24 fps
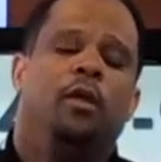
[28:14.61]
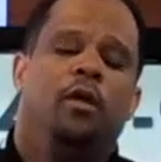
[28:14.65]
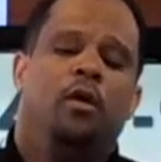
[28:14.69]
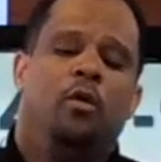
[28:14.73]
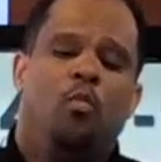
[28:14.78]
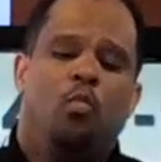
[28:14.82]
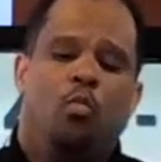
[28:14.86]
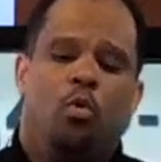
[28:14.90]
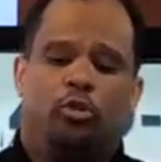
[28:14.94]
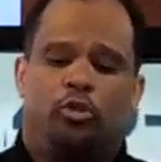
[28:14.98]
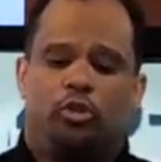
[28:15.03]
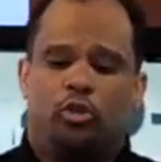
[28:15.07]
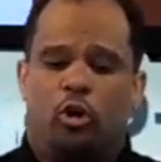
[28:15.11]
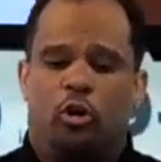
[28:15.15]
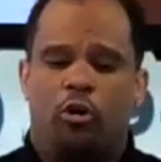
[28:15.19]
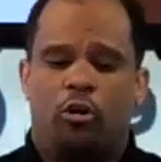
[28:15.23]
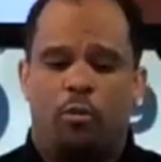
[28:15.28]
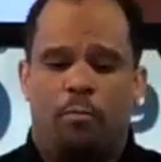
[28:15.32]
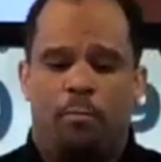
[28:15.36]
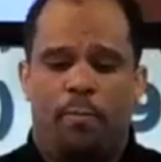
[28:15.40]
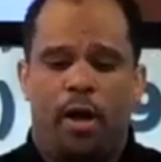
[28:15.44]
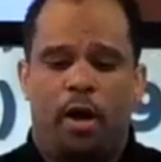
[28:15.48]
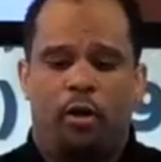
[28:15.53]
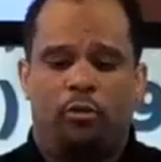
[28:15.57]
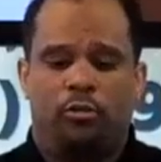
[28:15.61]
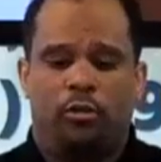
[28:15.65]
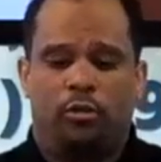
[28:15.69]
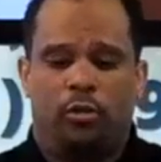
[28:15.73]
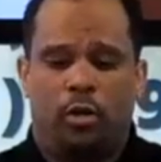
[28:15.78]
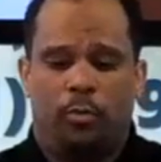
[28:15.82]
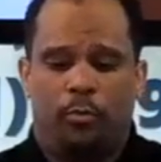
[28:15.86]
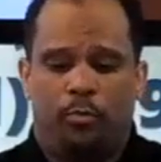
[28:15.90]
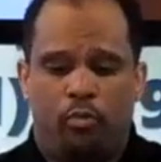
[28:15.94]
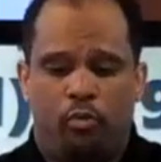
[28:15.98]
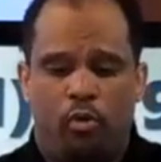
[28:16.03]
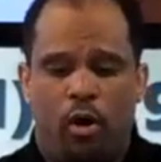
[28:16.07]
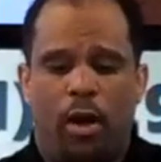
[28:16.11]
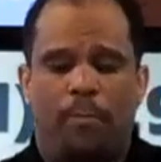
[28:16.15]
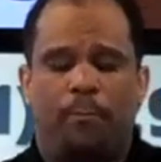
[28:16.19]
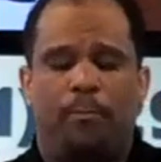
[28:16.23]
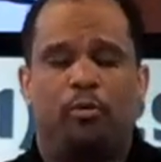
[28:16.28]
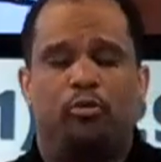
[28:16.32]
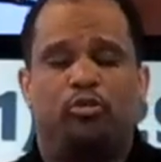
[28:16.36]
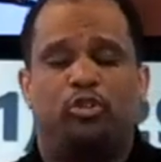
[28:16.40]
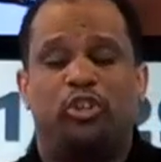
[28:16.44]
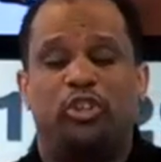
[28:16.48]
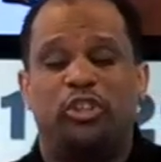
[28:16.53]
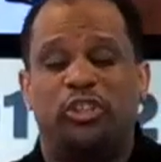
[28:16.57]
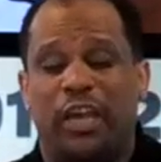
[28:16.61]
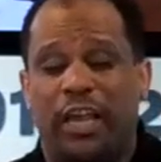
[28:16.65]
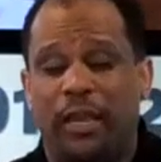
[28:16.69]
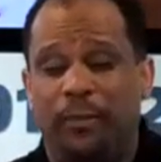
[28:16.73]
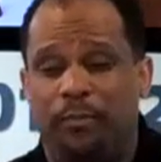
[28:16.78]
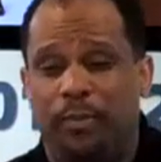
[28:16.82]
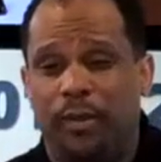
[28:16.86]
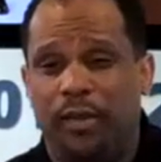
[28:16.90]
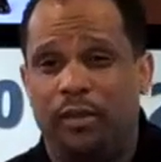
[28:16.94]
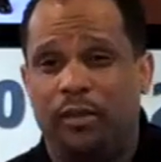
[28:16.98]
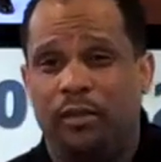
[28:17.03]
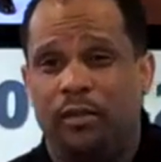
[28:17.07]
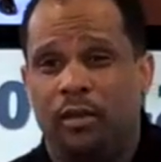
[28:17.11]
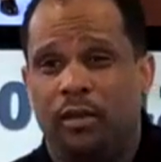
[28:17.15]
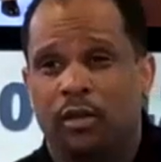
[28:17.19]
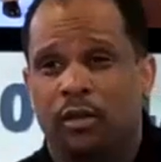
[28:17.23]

We'll talk about the proper shaping,